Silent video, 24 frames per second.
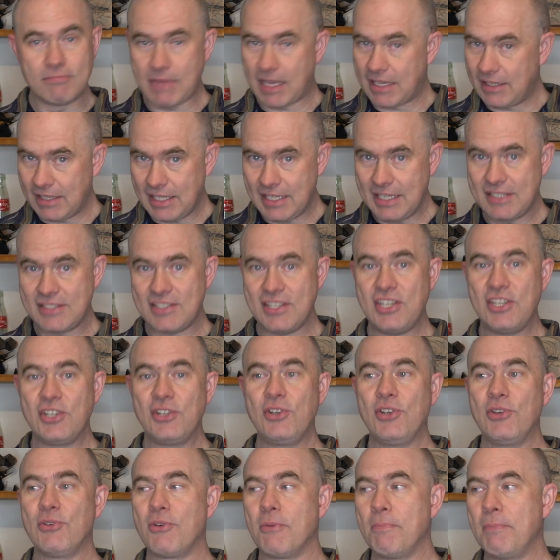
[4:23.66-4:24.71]
like to hear
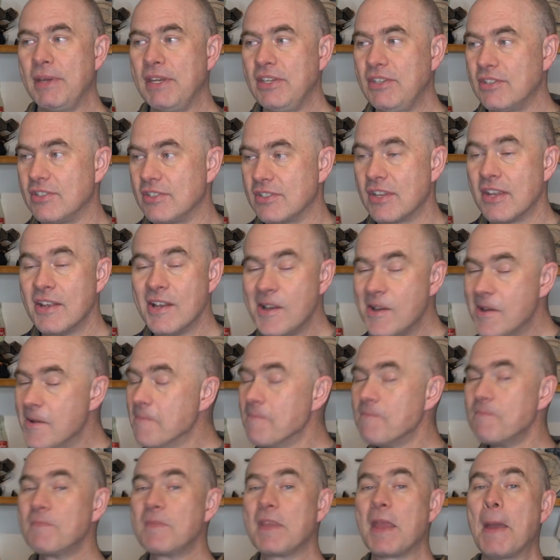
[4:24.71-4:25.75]
your opinions.
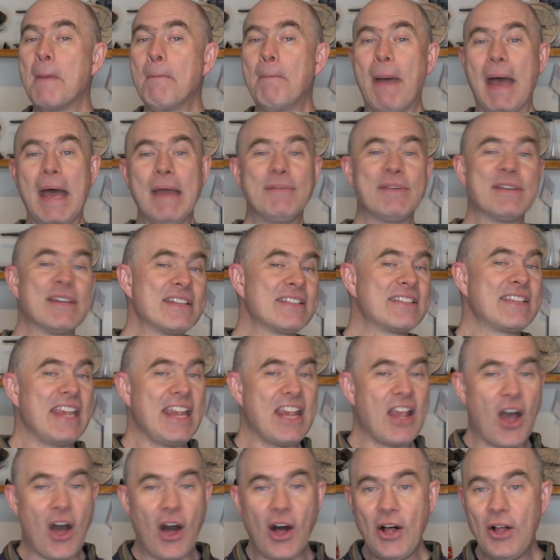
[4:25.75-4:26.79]
But I'm going to
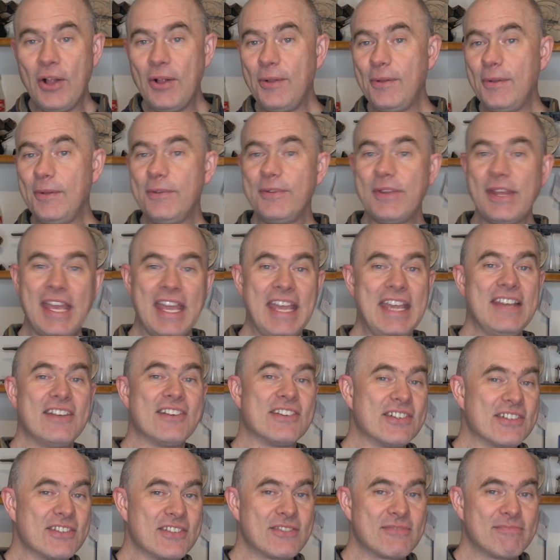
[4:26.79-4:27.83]
say, all the
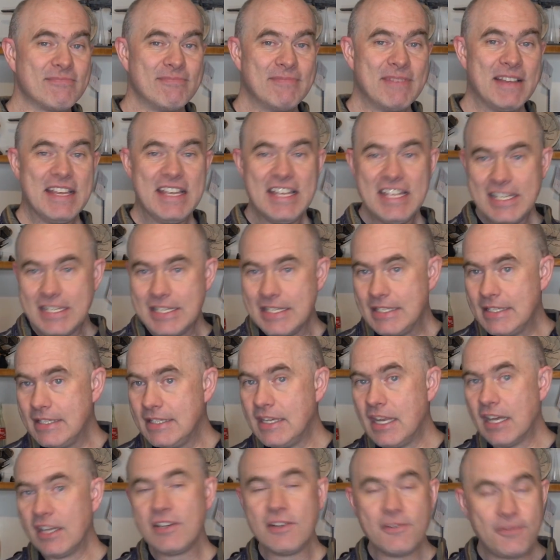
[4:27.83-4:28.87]
haters,
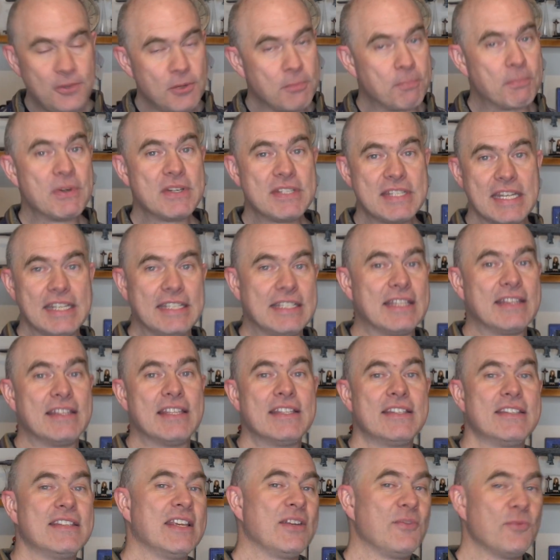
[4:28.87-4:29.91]
none of you predicted
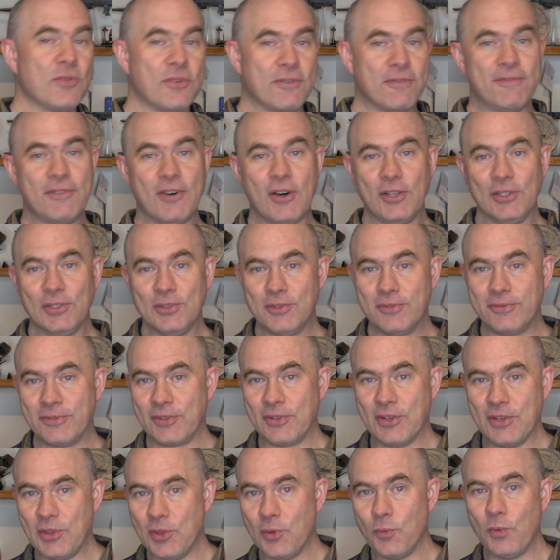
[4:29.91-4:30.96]
this thing would fall over
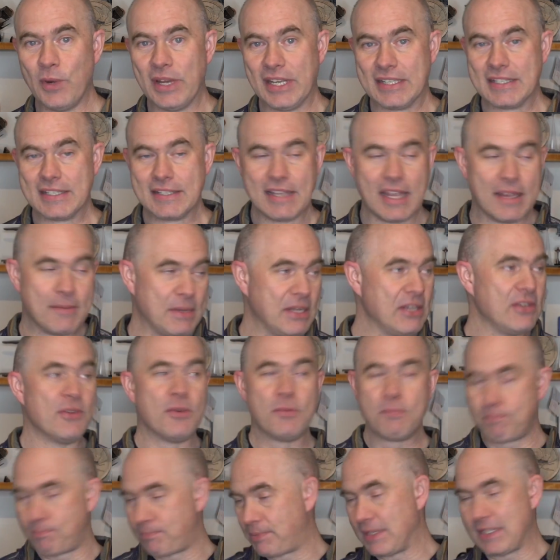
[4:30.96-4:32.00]
in the winds. I mean,
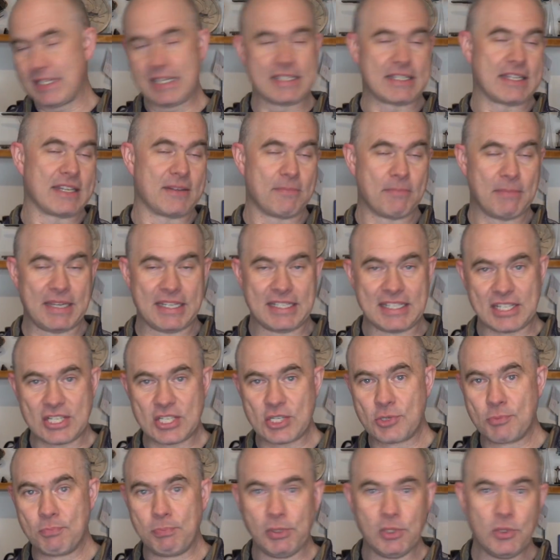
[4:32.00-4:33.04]
you predicted it might
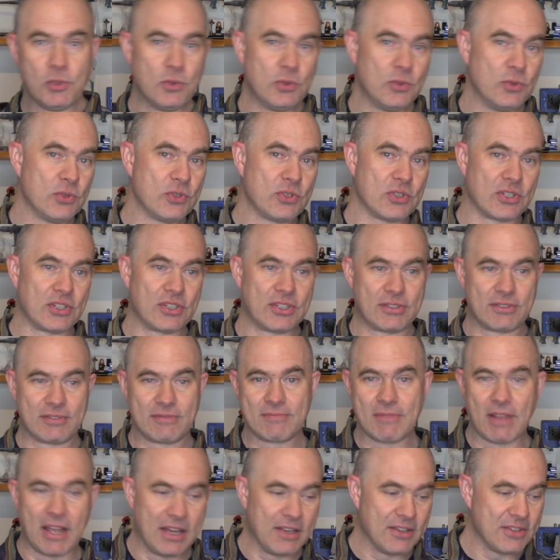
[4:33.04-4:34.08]
explode or
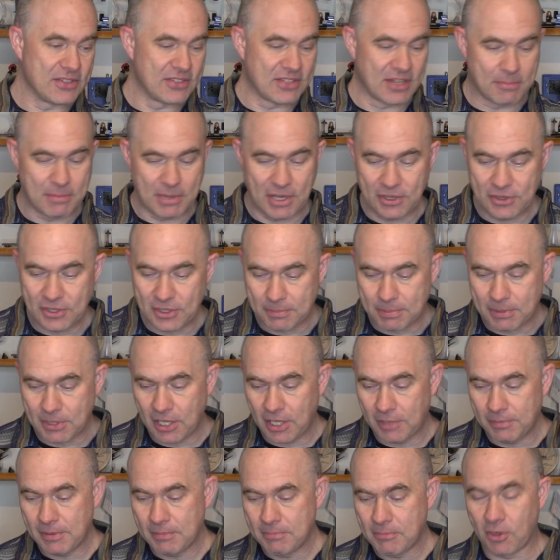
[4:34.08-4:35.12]
some other
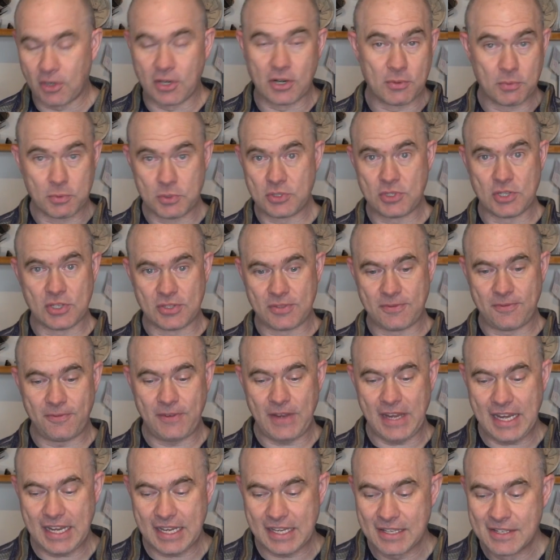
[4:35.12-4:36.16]
problem, or it was just
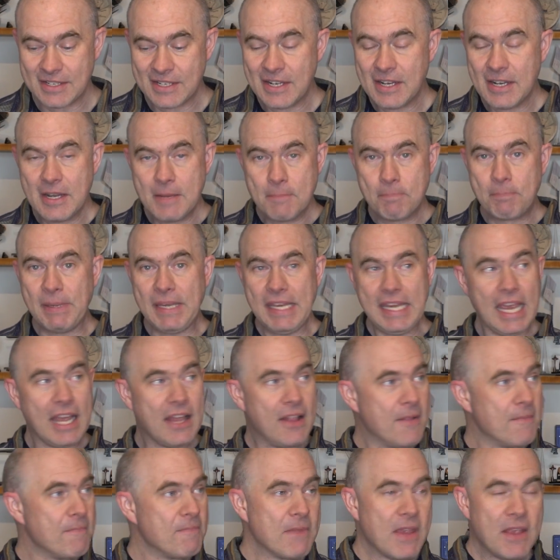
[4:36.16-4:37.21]
fake. But yeah,
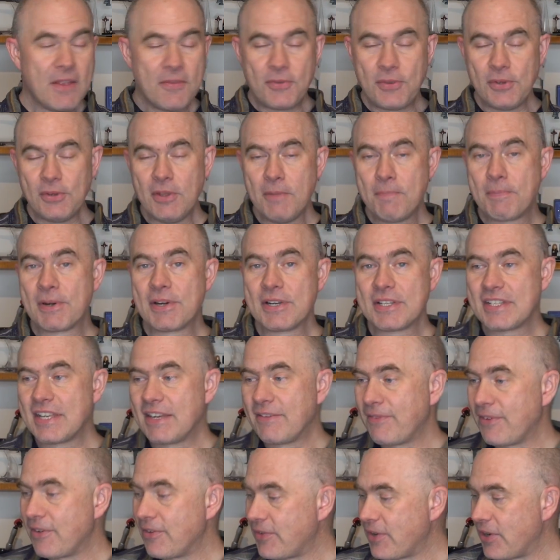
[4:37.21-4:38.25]
the only person
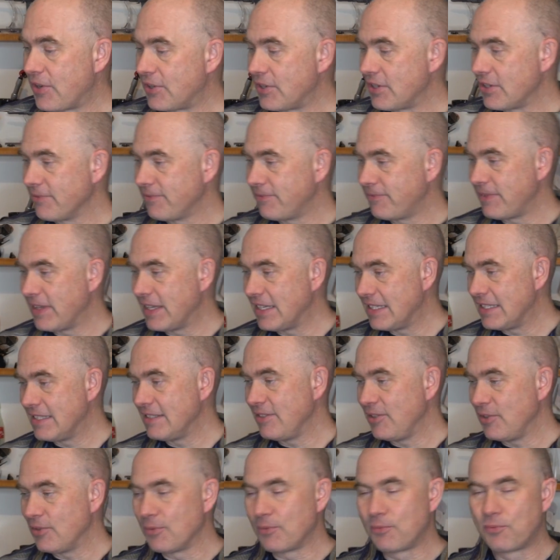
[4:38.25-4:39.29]
I've ever heard of,
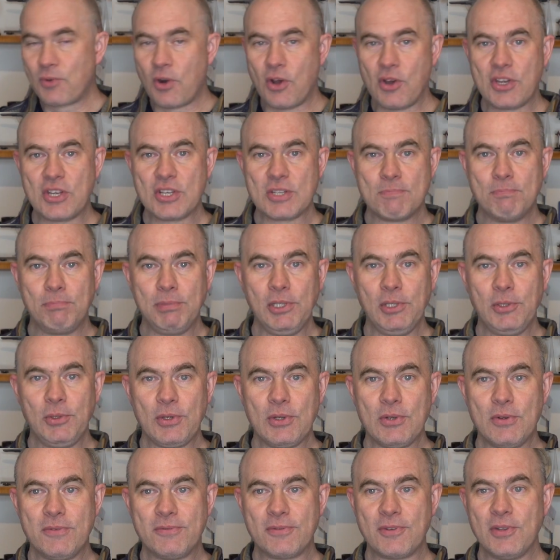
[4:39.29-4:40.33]
you know, rockets blowing
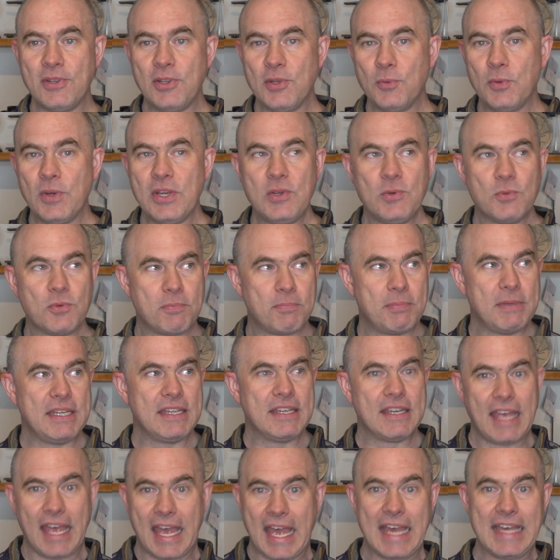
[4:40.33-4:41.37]
over in the wind would be
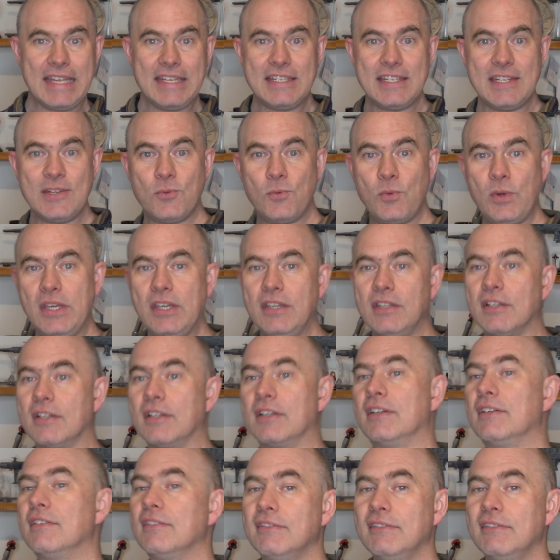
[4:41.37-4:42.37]
Andy Weir,